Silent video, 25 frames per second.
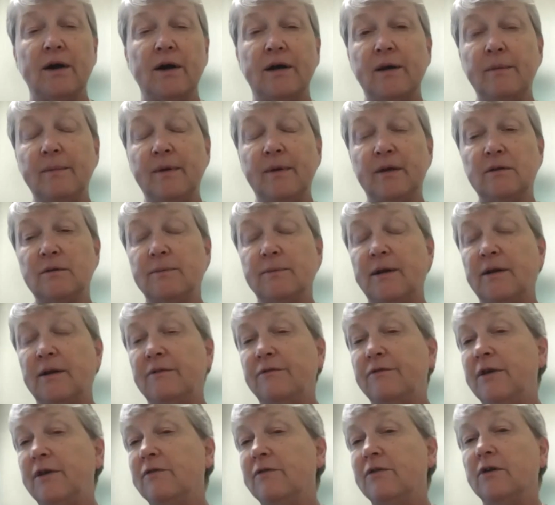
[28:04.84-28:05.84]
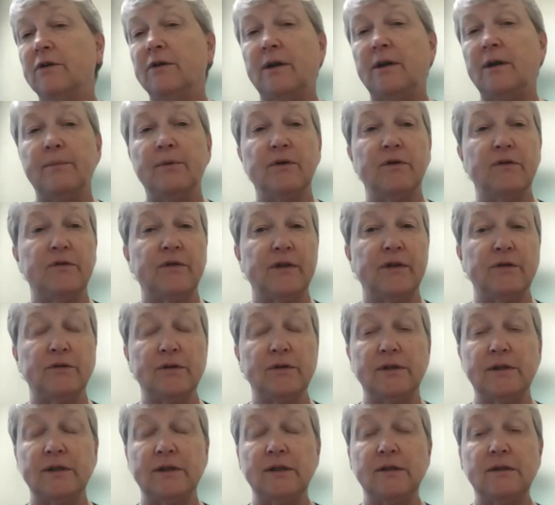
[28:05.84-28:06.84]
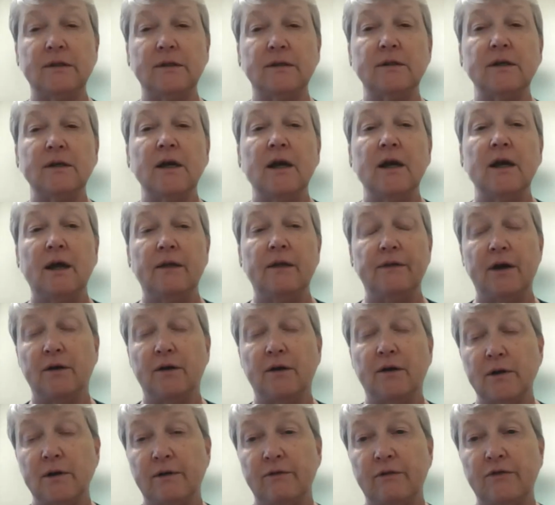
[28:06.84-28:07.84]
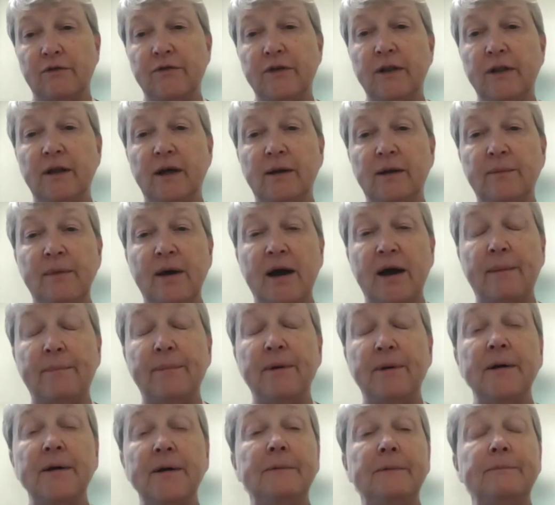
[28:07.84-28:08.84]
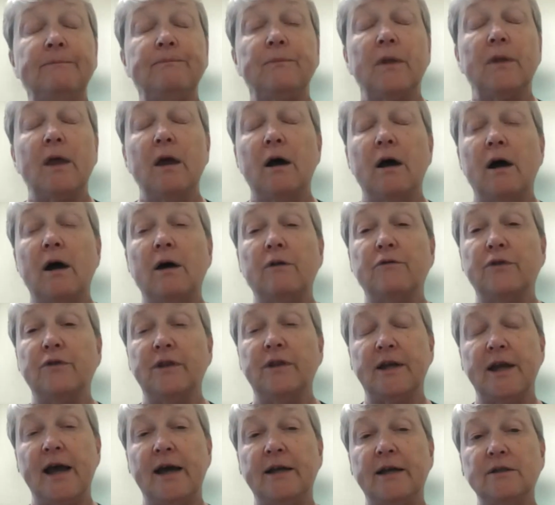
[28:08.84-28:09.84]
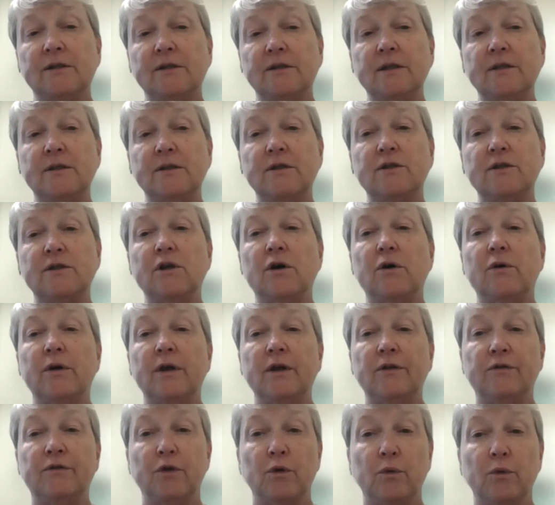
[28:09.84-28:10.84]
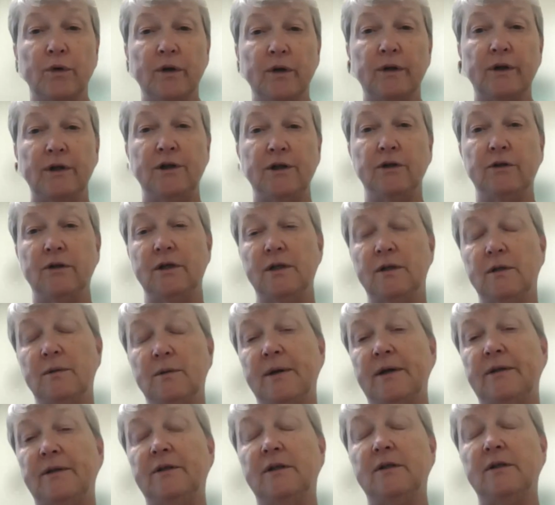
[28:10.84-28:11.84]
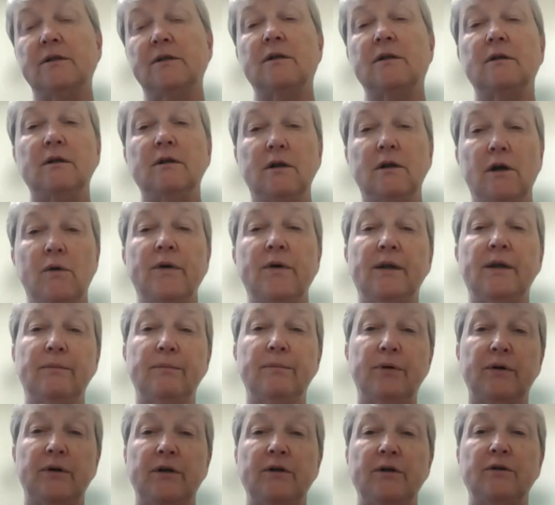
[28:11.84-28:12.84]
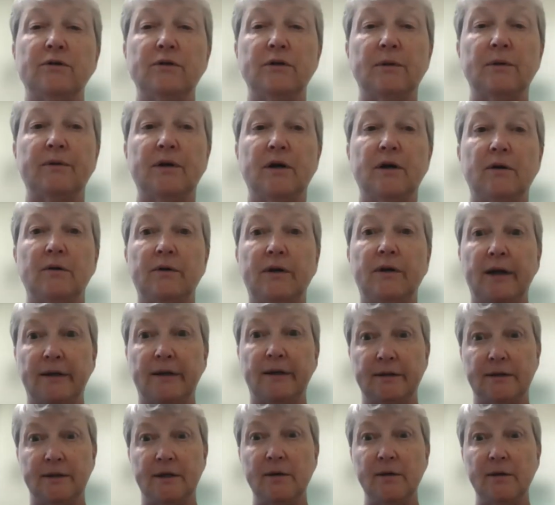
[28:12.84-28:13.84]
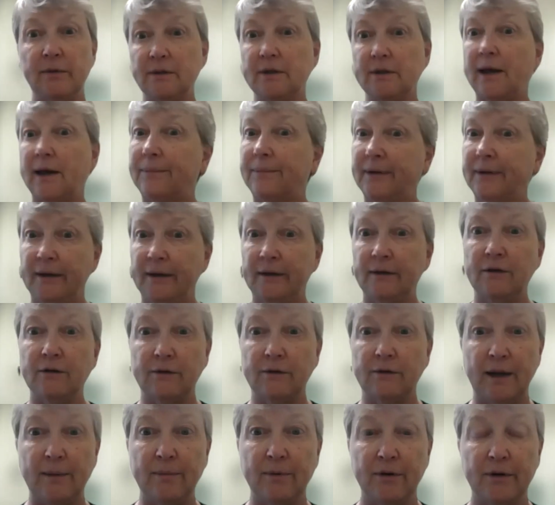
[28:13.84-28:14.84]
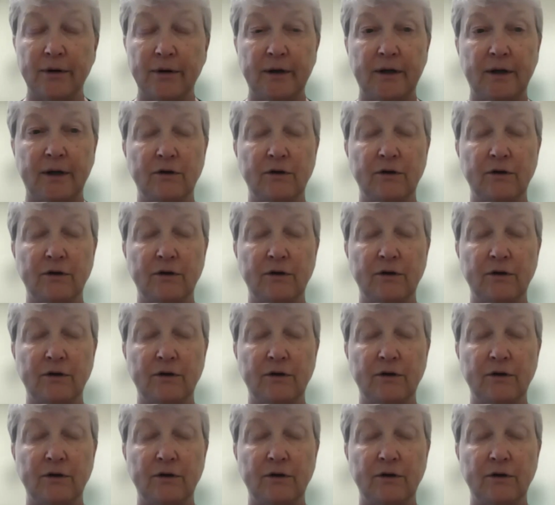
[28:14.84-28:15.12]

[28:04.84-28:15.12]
Rocky Mountain spotted fever, a number of other diseases. They also have a feline map uh, for the cat diseases. So if you're really curious about this, go in, put in your zip code, and see what's happening in your neighborhood.